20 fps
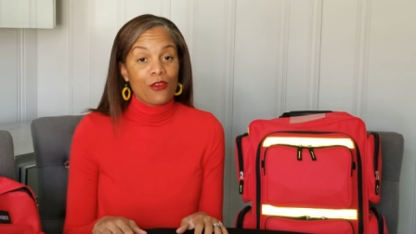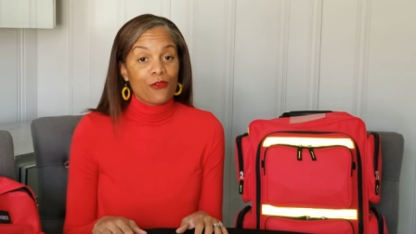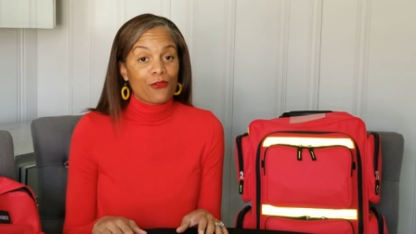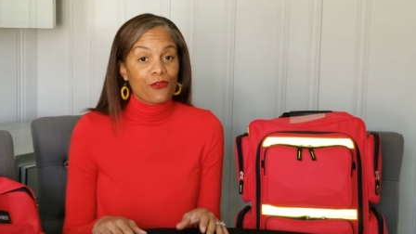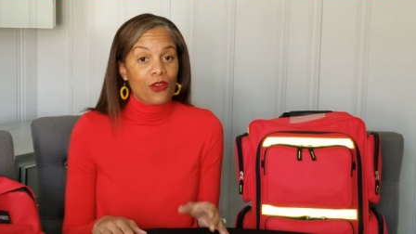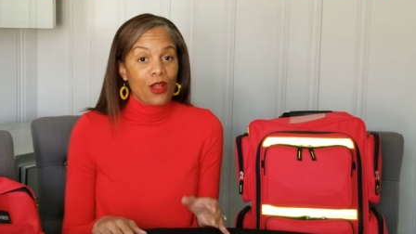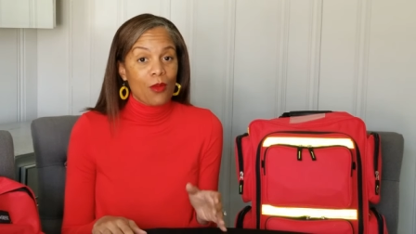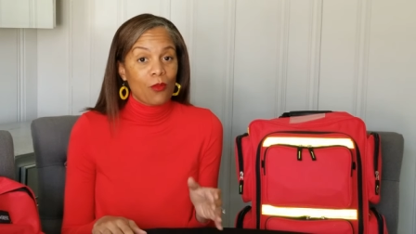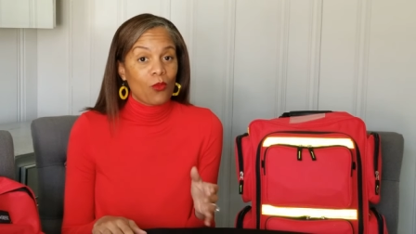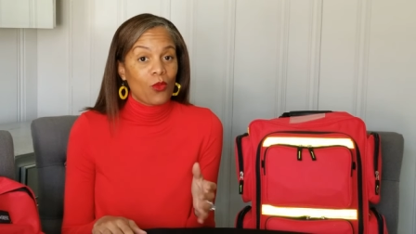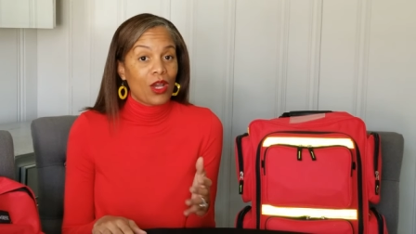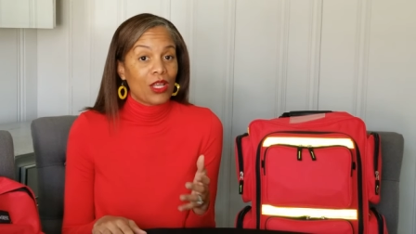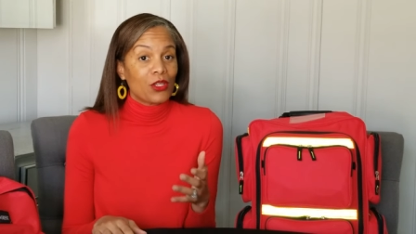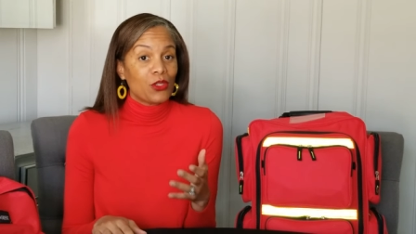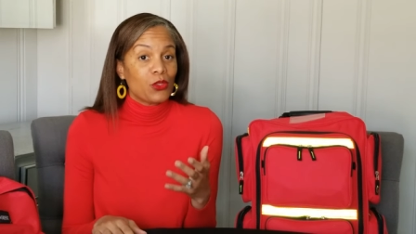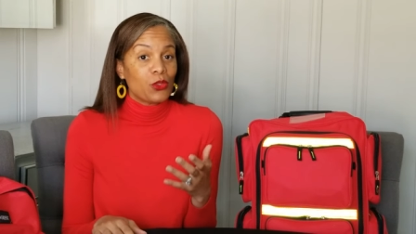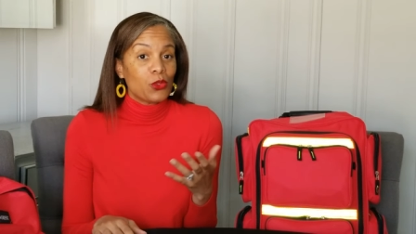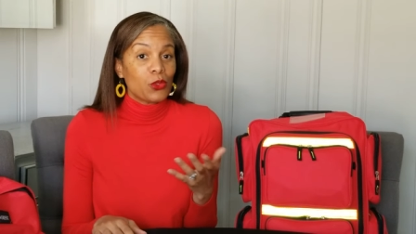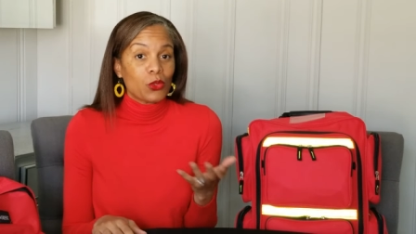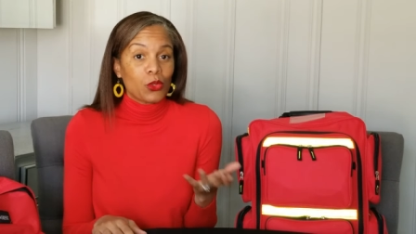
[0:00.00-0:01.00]
from what
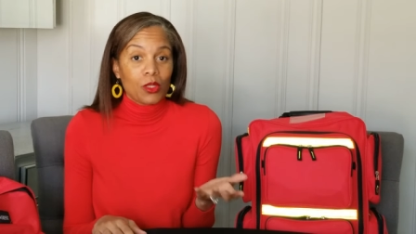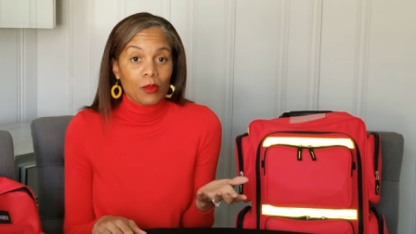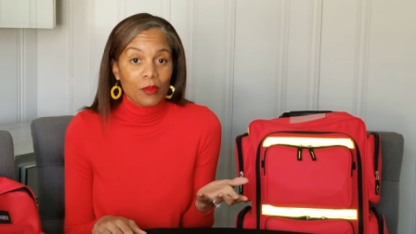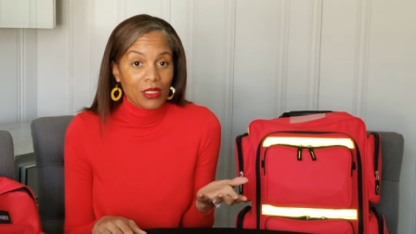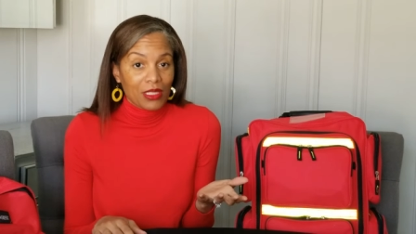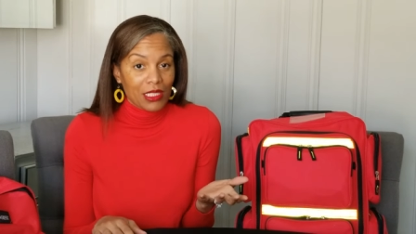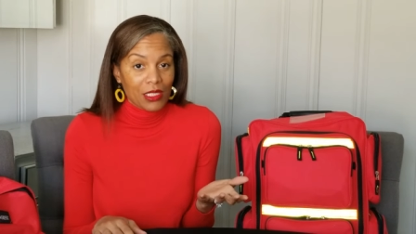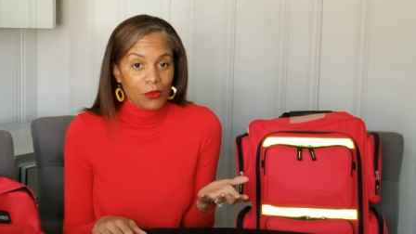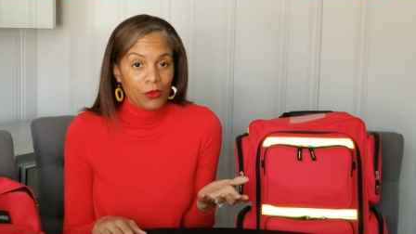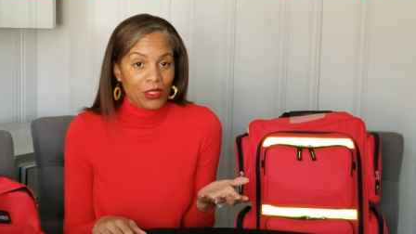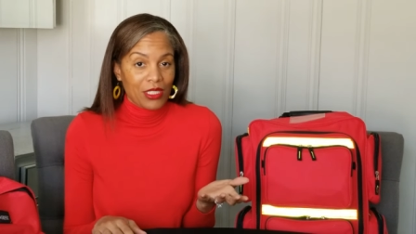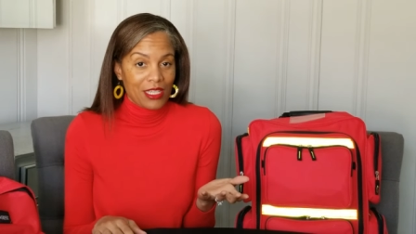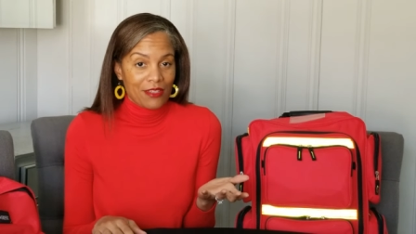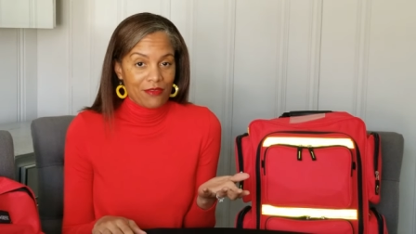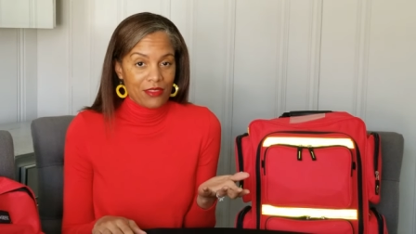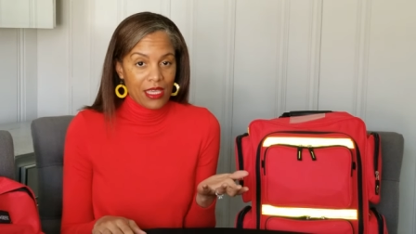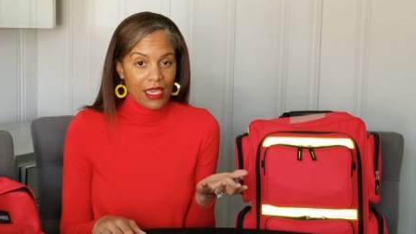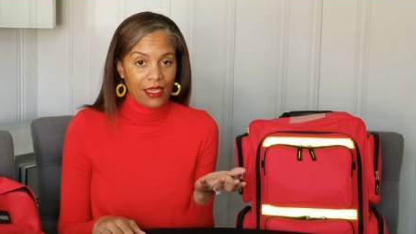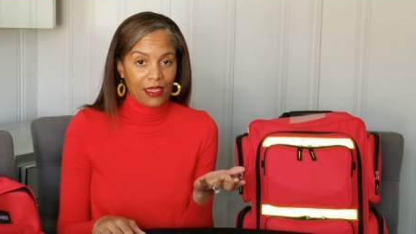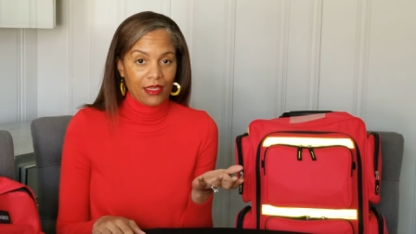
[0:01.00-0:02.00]
normally would have
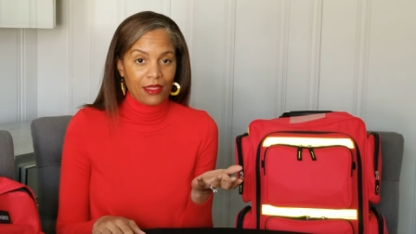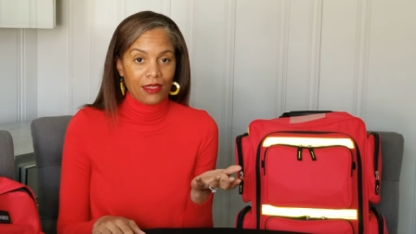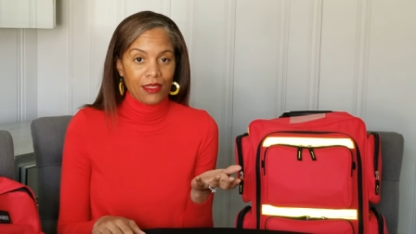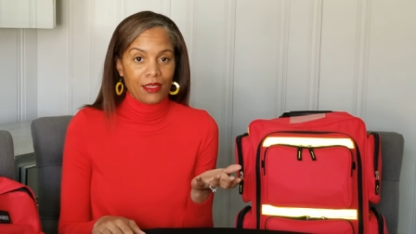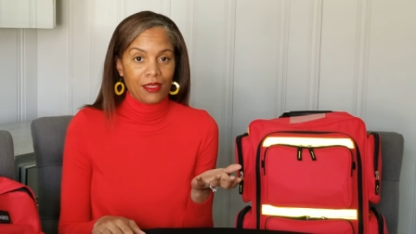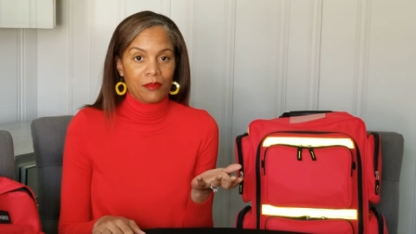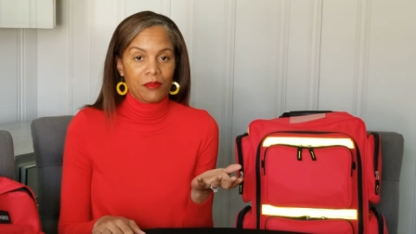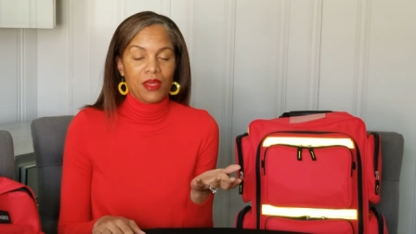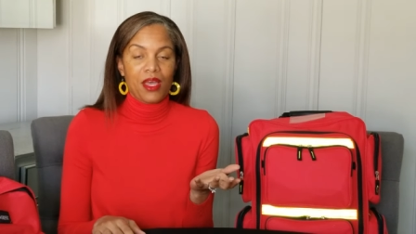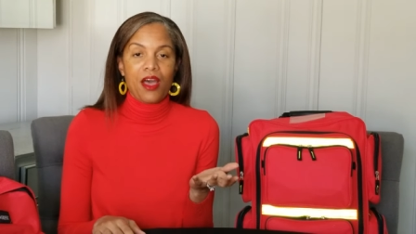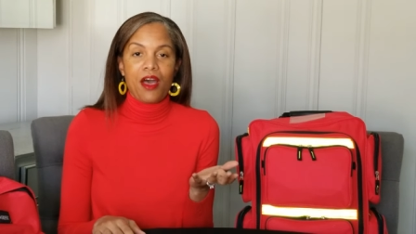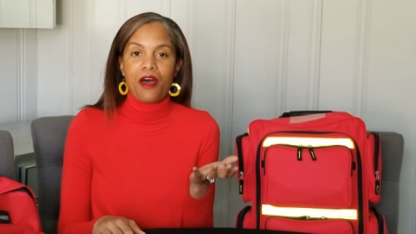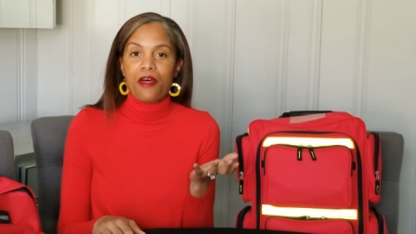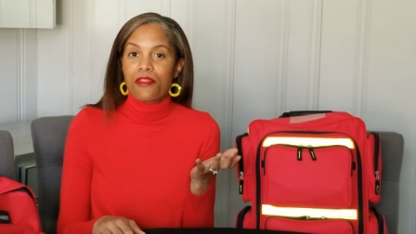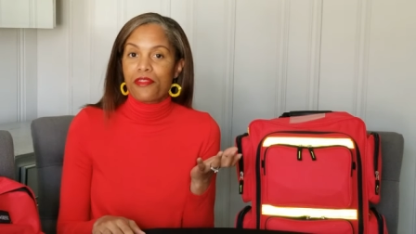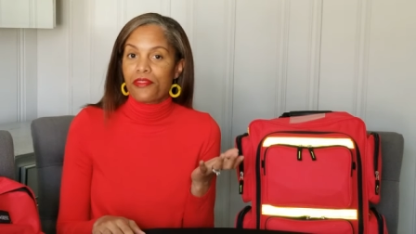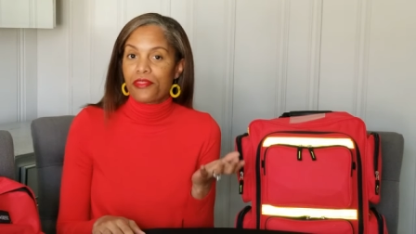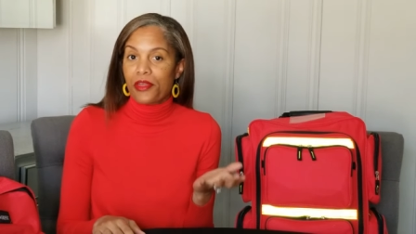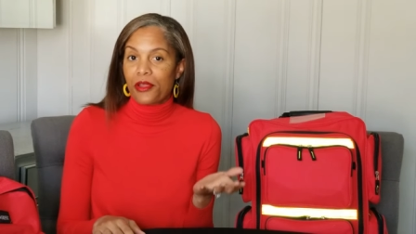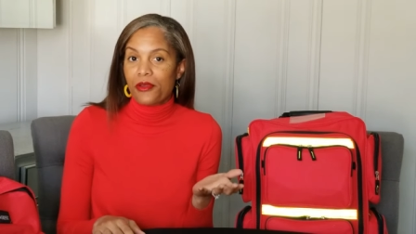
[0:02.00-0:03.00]
taken him a
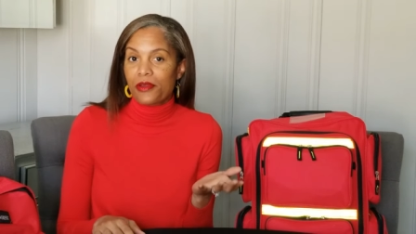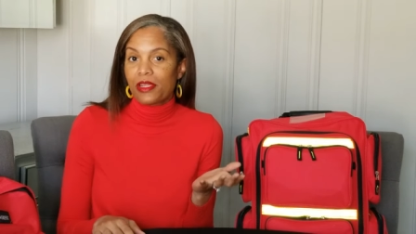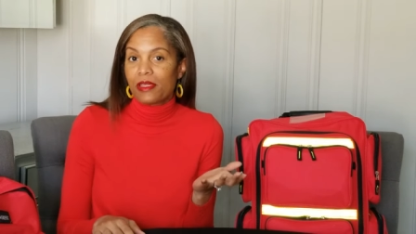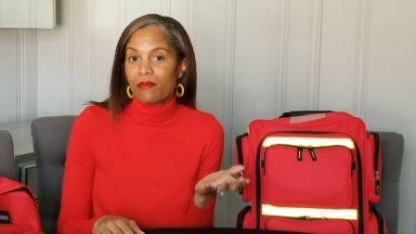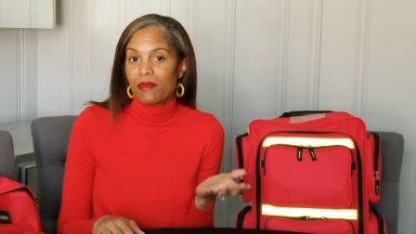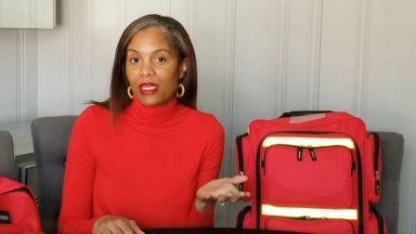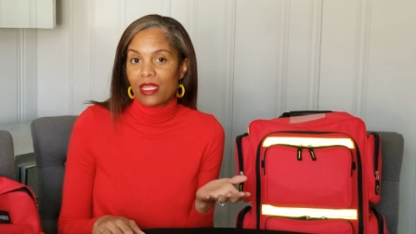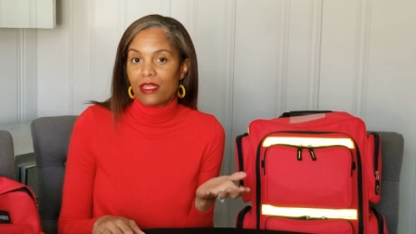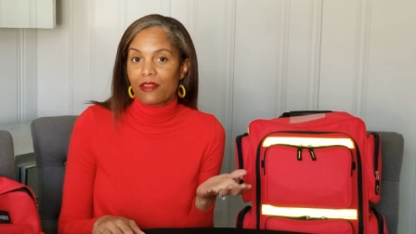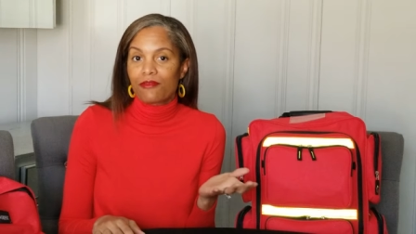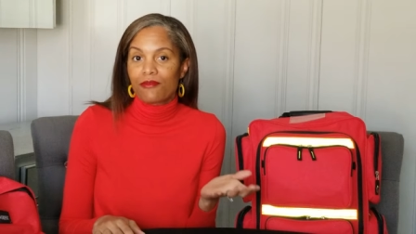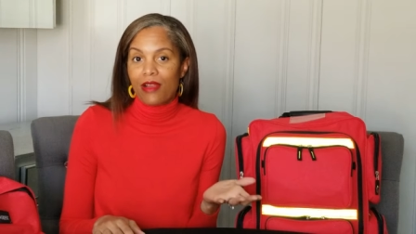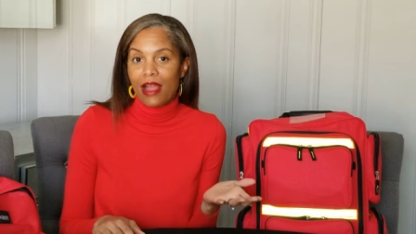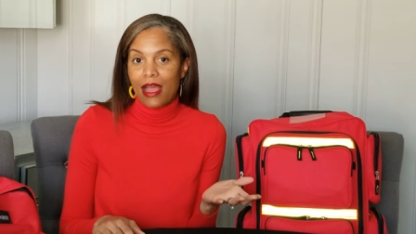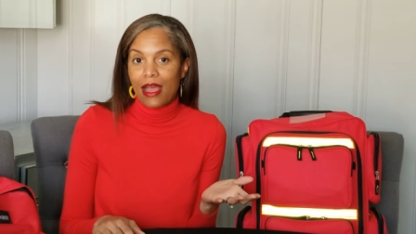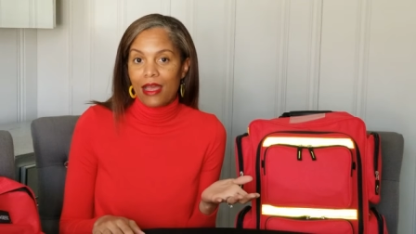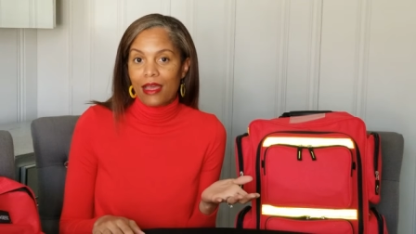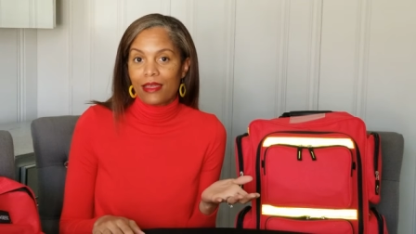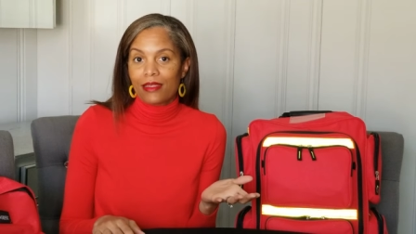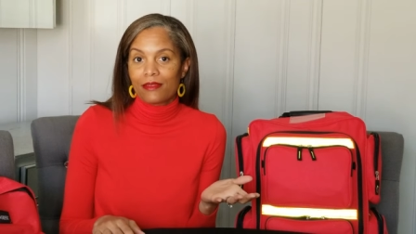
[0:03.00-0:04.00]
thirty minute
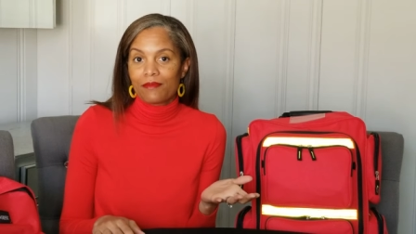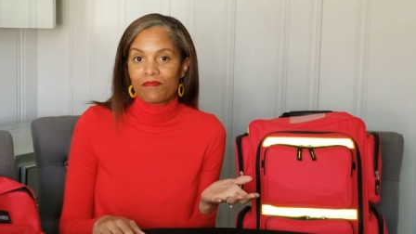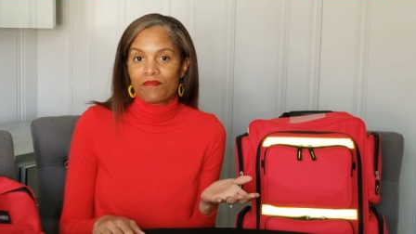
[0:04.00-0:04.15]
ride.